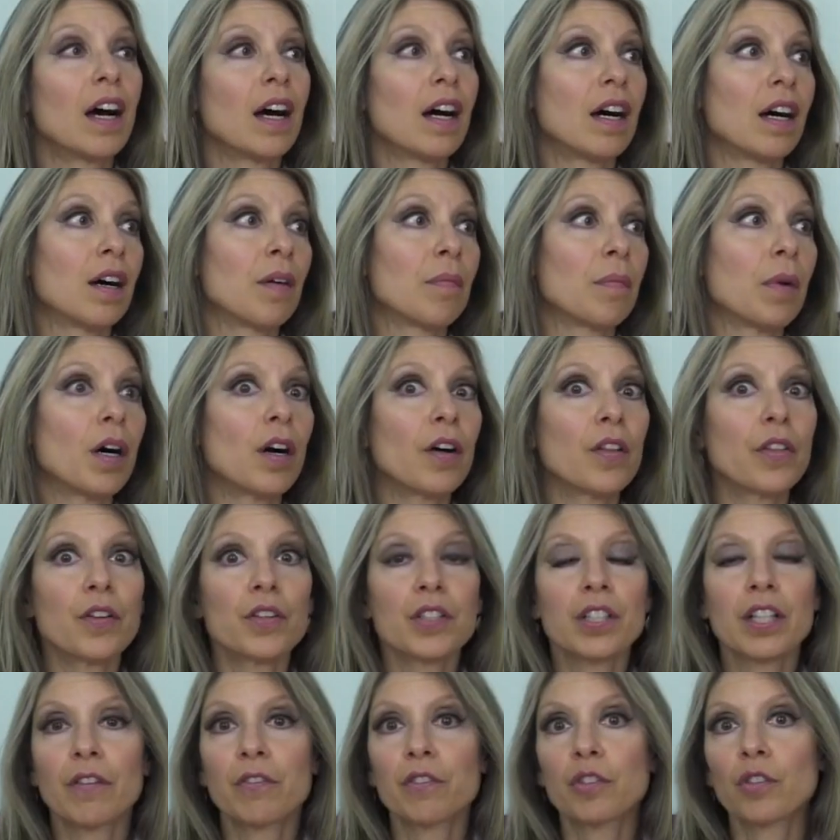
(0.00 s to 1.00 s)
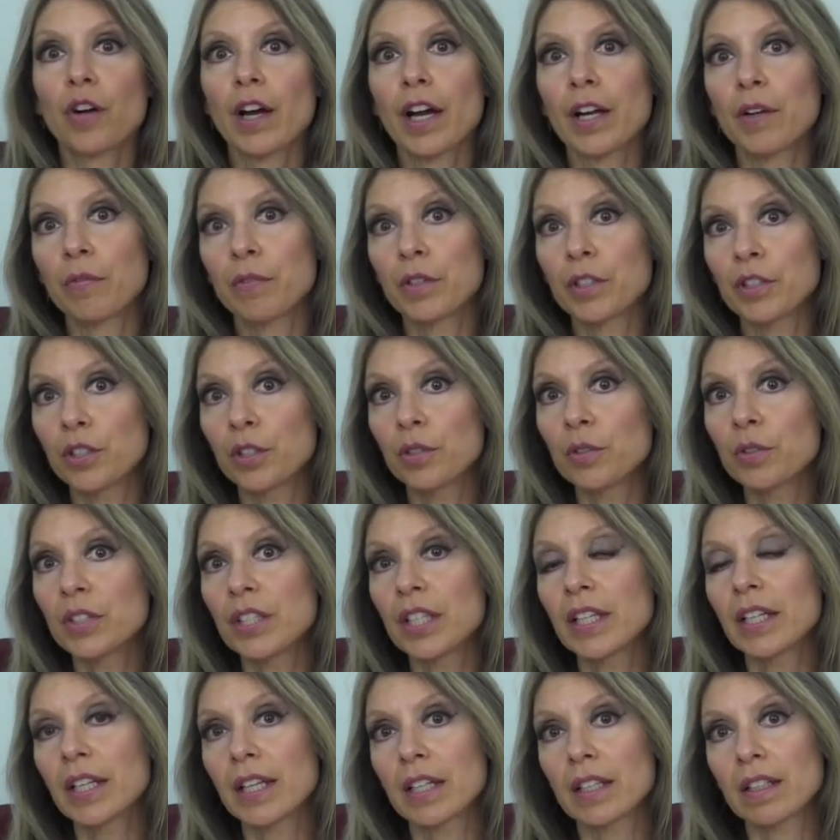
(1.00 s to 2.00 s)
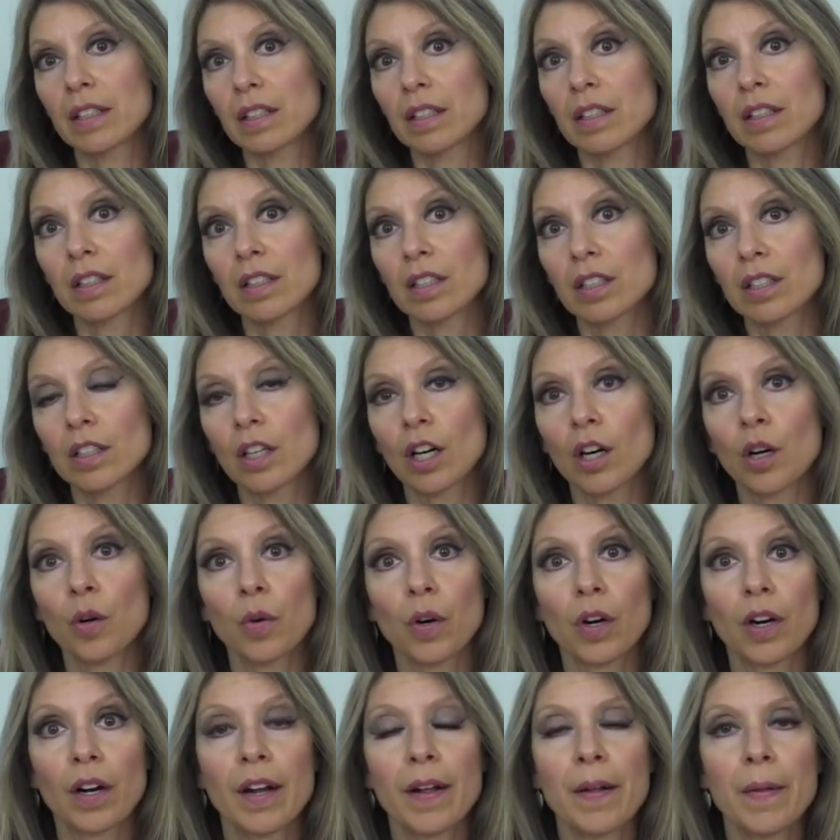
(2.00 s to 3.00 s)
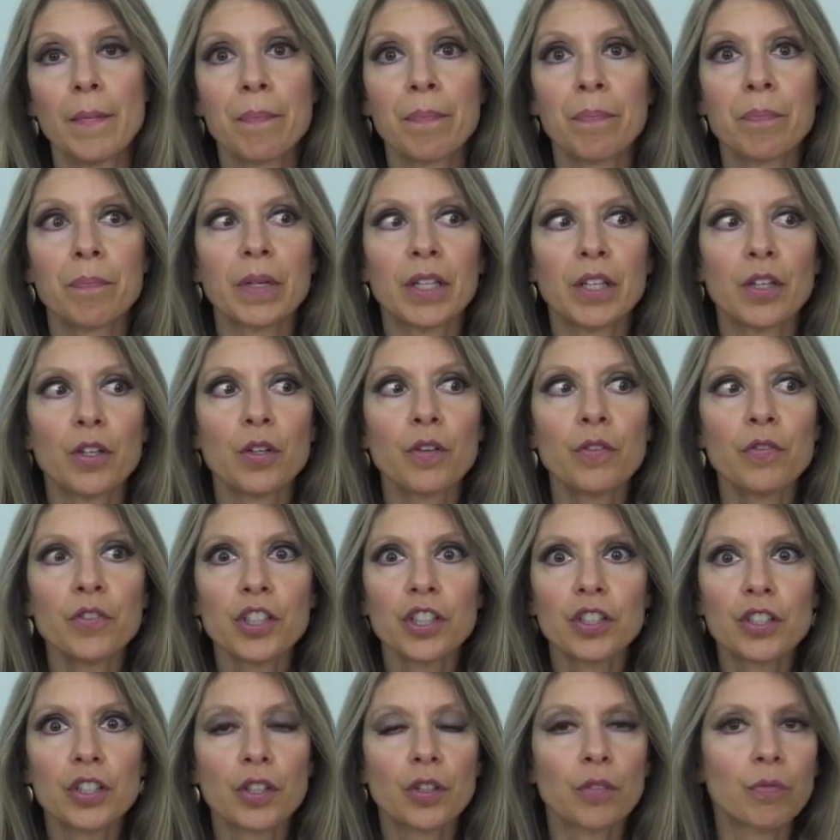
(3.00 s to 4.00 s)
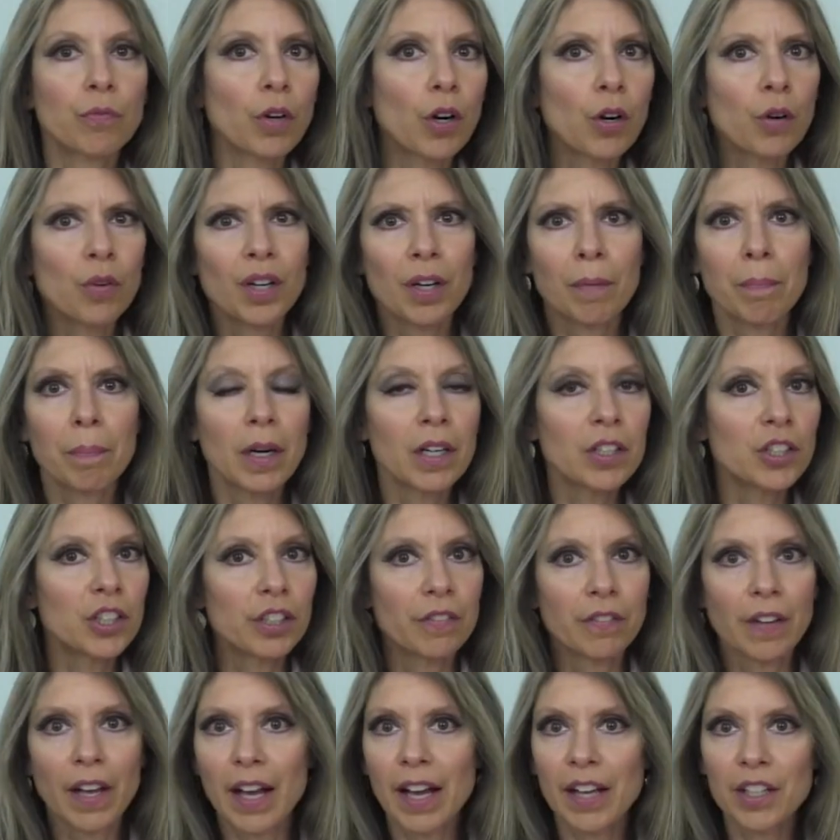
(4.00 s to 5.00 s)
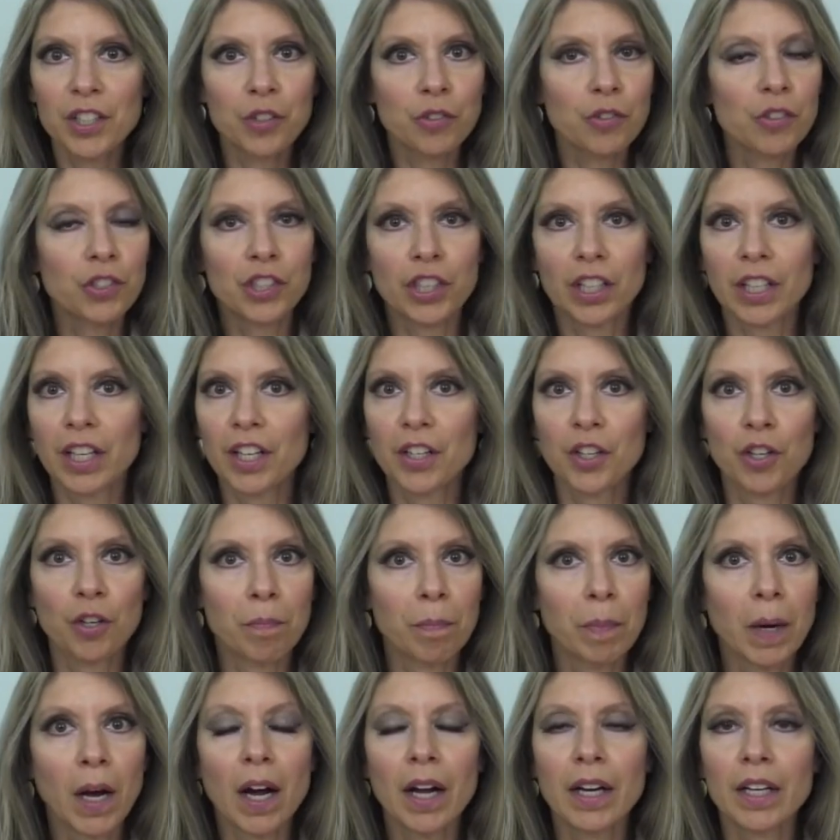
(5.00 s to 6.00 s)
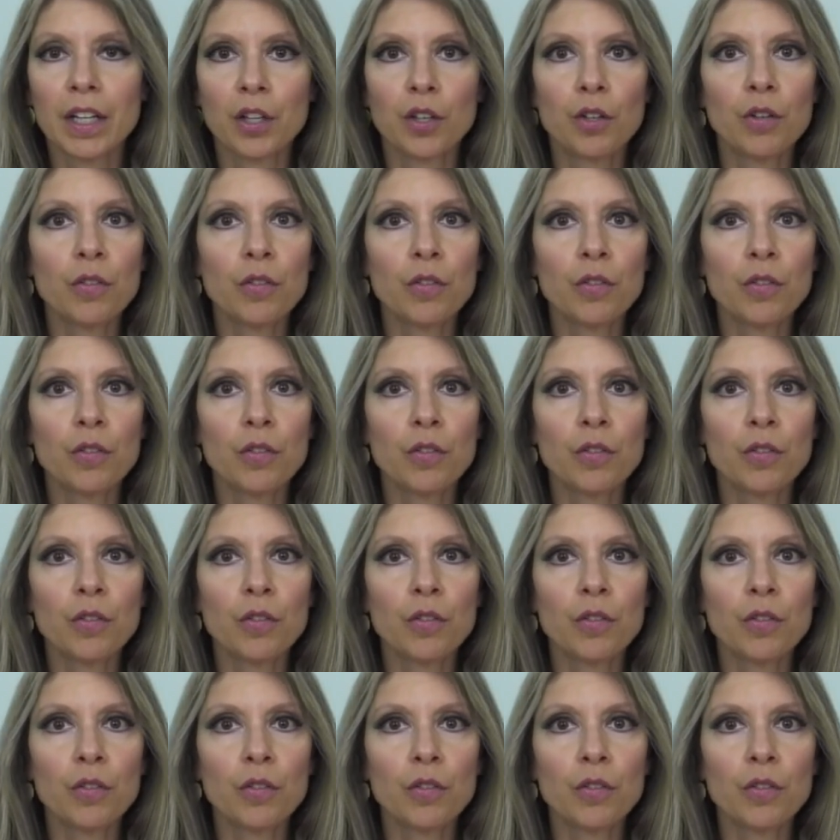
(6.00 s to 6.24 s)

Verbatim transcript: um, others have tried reducing it slower, but you've just thrown a bunch of estrogen in your body.